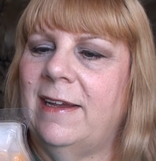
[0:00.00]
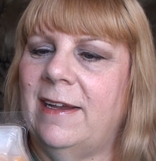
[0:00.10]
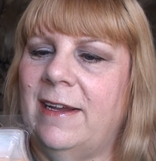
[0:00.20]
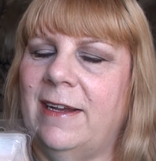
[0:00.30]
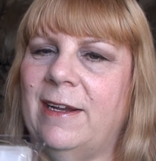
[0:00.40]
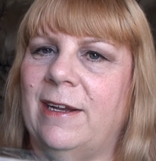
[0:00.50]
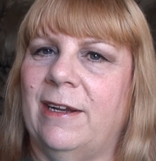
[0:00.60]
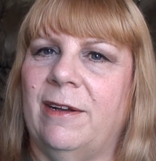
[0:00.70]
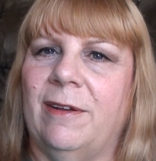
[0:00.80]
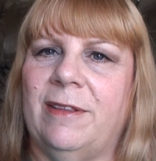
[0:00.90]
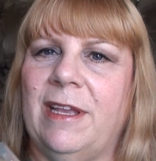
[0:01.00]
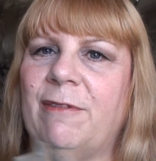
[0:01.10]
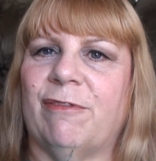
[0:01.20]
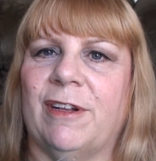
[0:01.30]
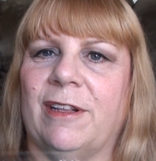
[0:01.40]
uh,
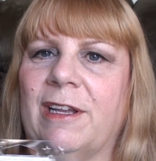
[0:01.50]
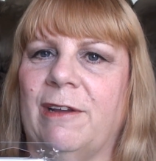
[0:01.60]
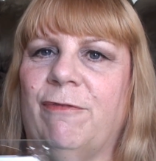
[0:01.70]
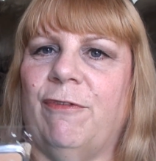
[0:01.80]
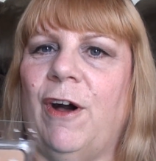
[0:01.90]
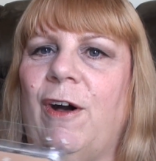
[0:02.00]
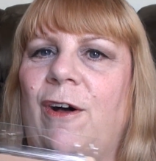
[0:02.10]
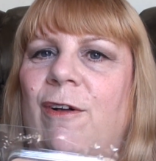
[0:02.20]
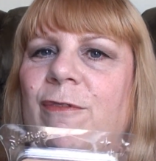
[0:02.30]
definitely fall